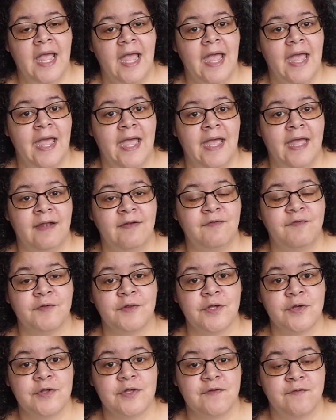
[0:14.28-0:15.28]
And
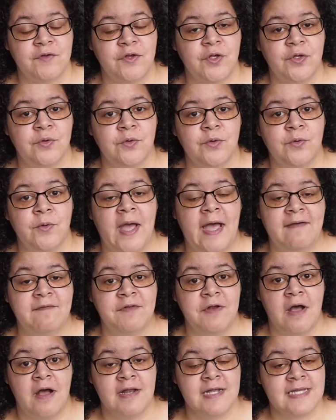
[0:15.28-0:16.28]
for those of you who have
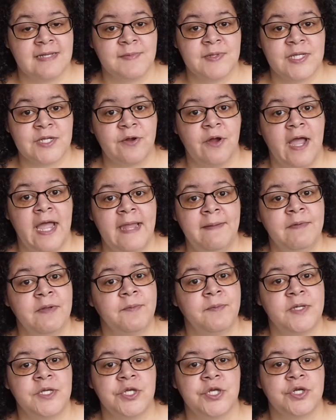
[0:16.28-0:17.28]
not
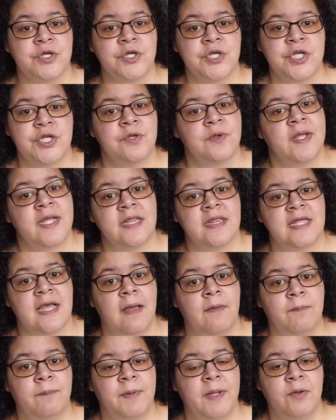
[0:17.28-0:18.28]
subscribed, be sure to hit
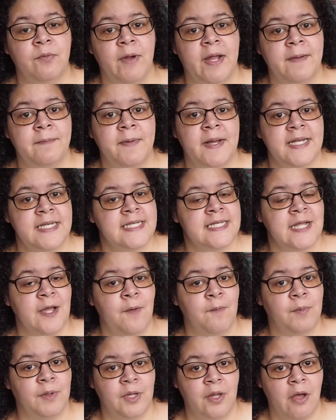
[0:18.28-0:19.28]
that big red button
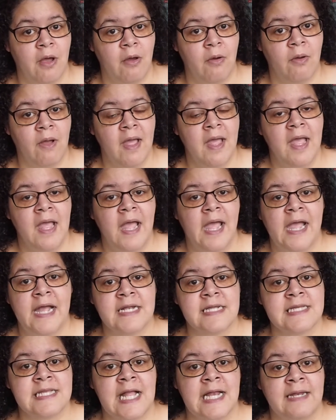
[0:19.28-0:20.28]
down below
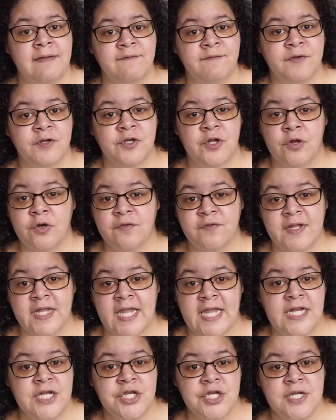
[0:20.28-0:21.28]
and sign up for
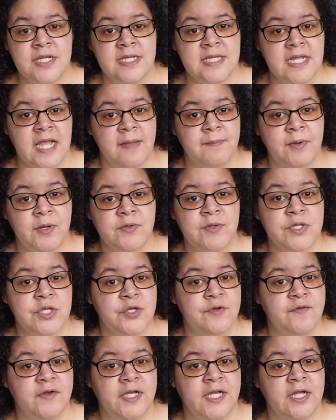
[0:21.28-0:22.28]
notifications. I post
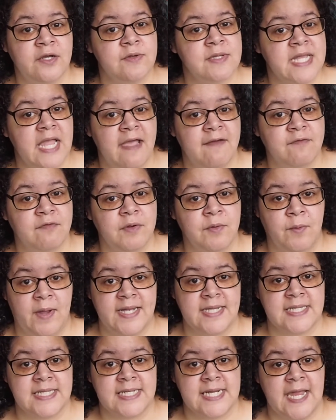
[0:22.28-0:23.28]
new videos every
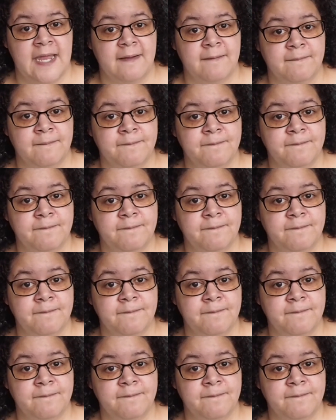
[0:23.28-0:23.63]
Wednesday.